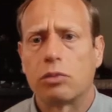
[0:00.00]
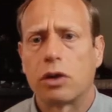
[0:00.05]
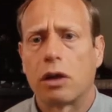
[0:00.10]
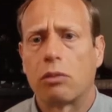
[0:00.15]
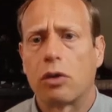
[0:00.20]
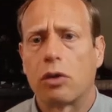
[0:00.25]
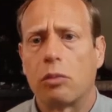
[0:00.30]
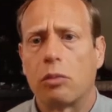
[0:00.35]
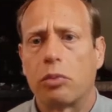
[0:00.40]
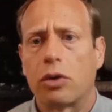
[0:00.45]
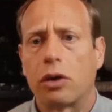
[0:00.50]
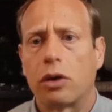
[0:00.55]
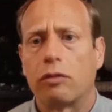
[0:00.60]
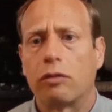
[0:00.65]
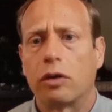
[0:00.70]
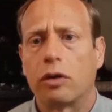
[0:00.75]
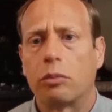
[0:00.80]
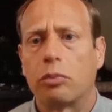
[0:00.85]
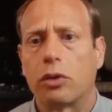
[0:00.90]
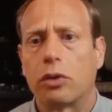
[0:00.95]
but I wrote part
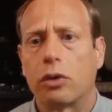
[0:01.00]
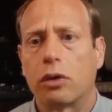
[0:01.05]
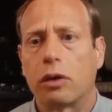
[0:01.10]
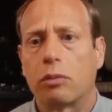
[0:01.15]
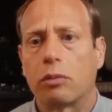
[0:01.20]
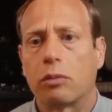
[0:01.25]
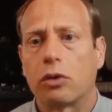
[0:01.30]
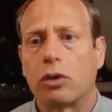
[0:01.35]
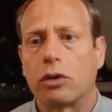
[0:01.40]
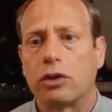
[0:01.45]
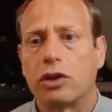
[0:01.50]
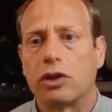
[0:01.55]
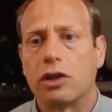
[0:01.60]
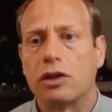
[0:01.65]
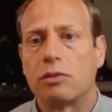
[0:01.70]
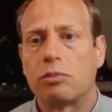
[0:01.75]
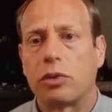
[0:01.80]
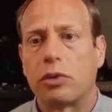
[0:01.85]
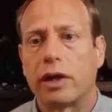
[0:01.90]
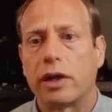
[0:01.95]
of a program called
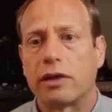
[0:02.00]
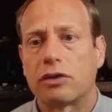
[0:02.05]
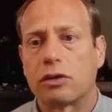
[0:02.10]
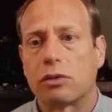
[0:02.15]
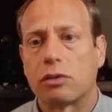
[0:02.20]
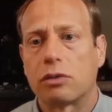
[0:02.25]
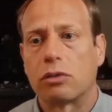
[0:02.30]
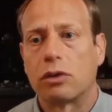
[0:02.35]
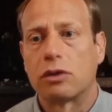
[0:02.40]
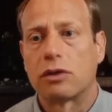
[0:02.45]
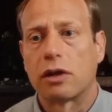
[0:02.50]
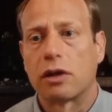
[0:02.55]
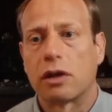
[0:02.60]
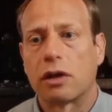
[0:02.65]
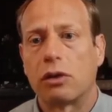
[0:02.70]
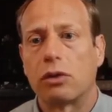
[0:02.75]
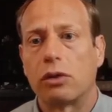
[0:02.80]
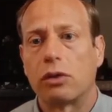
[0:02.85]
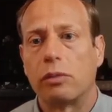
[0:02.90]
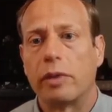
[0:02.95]
Cheese Blaster, where it's like
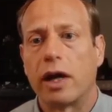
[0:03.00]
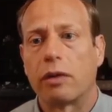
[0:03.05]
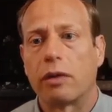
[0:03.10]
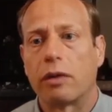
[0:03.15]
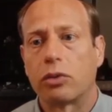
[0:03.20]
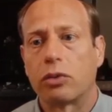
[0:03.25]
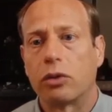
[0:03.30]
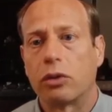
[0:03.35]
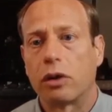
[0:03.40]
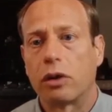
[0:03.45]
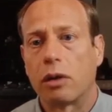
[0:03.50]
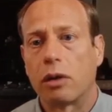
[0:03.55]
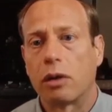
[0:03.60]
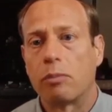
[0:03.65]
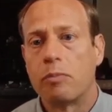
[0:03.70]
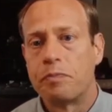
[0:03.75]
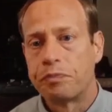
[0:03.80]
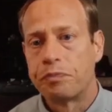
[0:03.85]
a little math program,